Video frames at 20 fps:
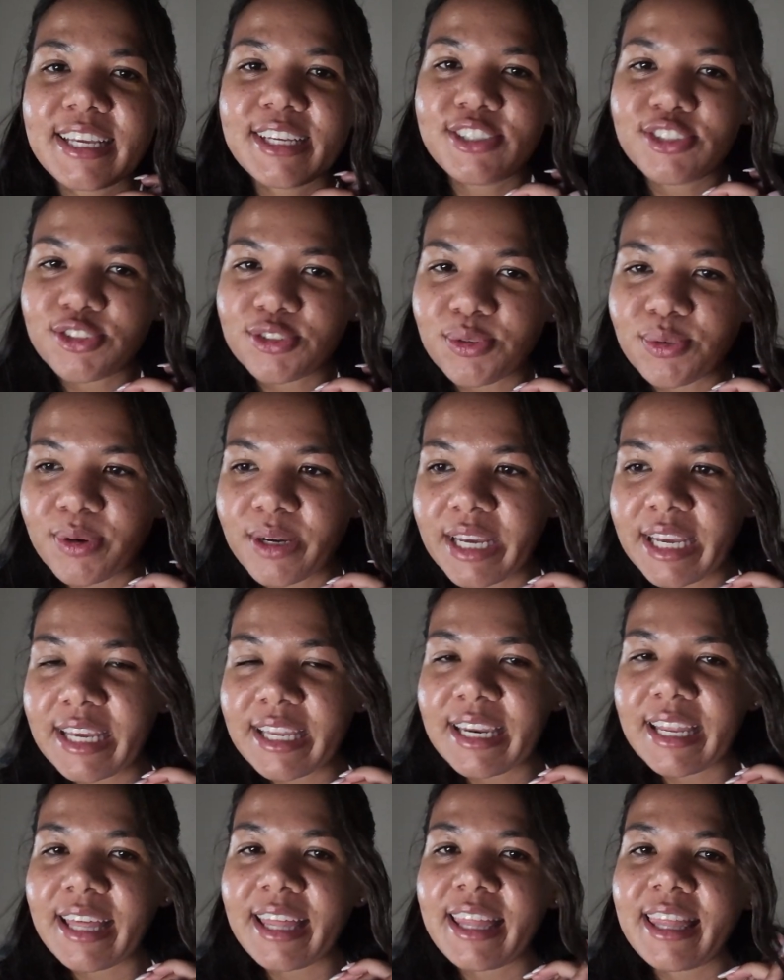
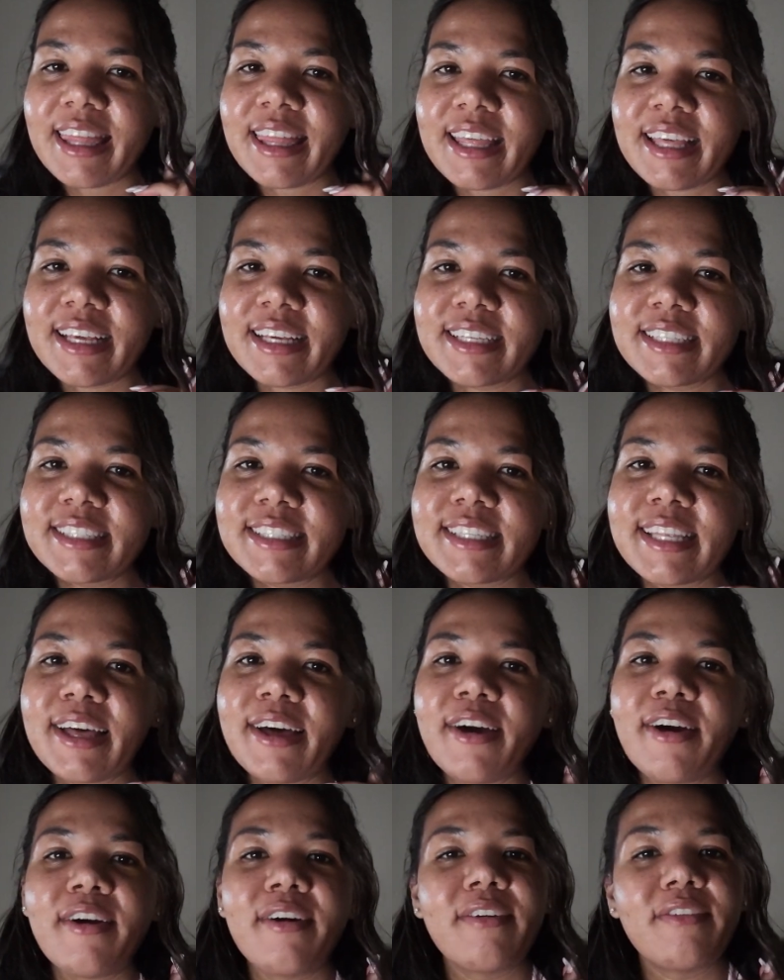enjoyed this
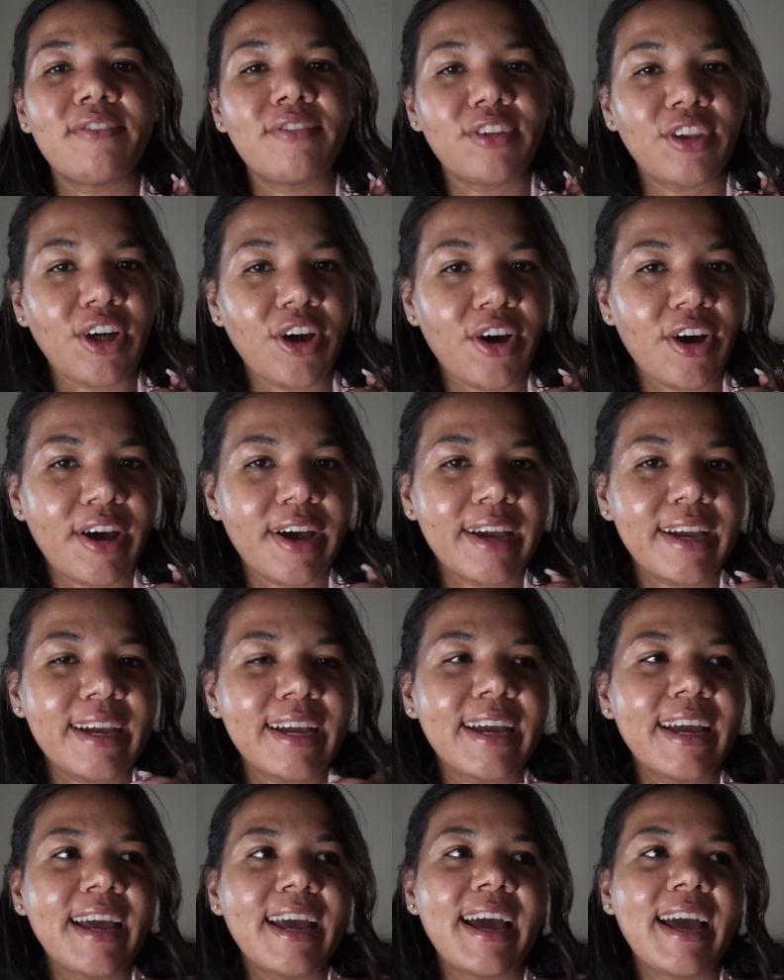vlog.